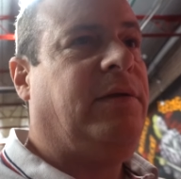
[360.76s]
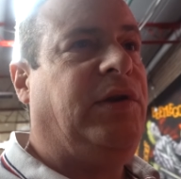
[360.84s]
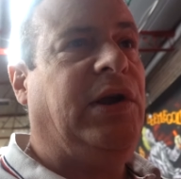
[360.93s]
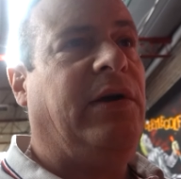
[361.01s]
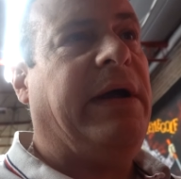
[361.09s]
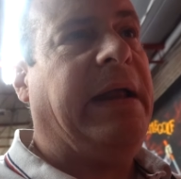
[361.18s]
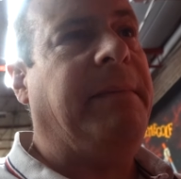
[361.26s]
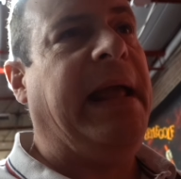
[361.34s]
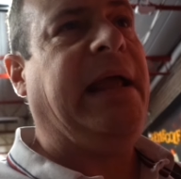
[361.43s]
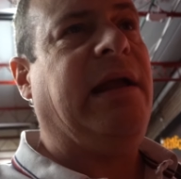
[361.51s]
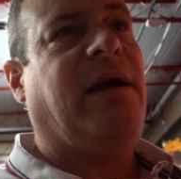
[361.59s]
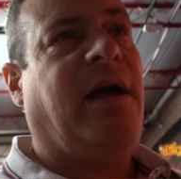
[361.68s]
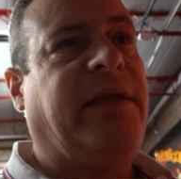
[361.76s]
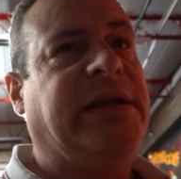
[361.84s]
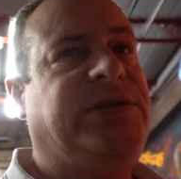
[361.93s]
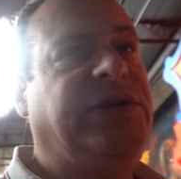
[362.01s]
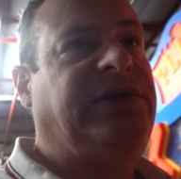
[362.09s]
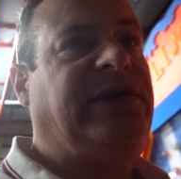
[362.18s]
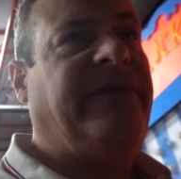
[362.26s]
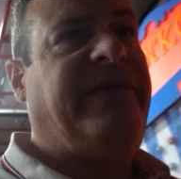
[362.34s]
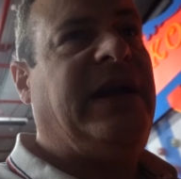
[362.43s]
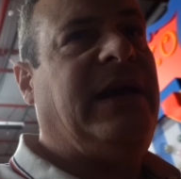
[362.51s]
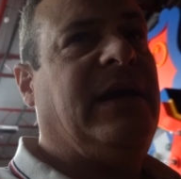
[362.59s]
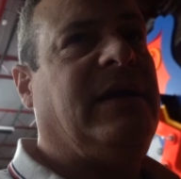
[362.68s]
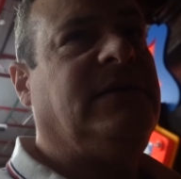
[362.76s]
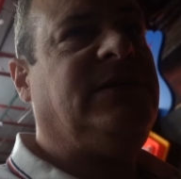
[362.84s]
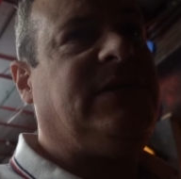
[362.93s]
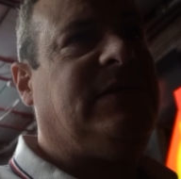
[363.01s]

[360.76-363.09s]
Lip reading: doing, making all these YouTube videos